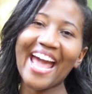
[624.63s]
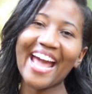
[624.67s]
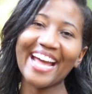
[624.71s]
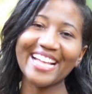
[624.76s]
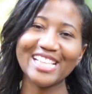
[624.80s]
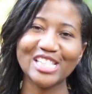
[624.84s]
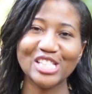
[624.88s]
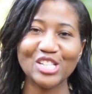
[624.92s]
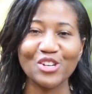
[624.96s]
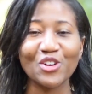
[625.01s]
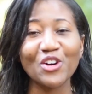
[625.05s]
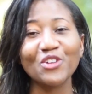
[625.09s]

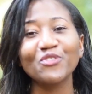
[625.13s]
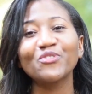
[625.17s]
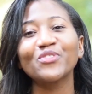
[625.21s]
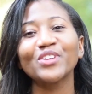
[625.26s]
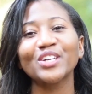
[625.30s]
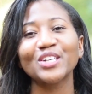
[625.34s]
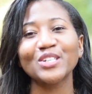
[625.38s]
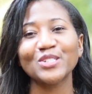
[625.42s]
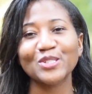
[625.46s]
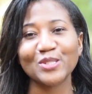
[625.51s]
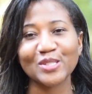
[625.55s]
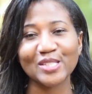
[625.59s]
and so it
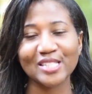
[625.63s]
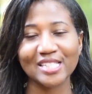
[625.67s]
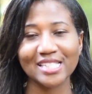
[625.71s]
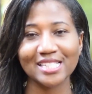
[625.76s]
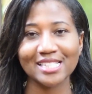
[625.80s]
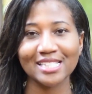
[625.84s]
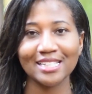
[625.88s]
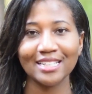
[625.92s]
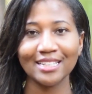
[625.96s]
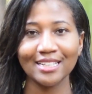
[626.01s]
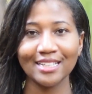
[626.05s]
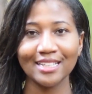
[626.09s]

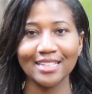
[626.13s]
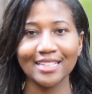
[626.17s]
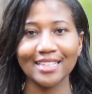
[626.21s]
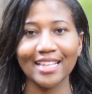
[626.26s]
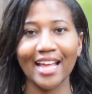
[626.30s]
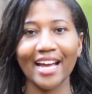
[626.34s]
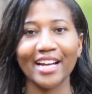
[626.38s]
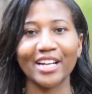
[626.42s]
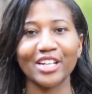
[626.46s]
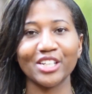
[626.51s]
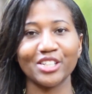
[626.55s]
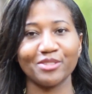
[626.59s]
feels
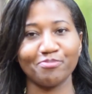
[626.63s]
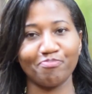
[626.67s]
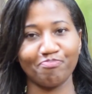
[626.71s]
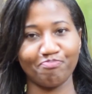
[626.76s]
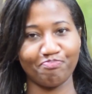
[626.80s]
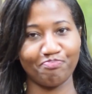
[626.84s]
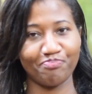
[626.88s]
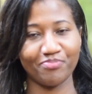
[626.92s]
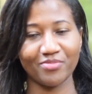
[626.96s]
like a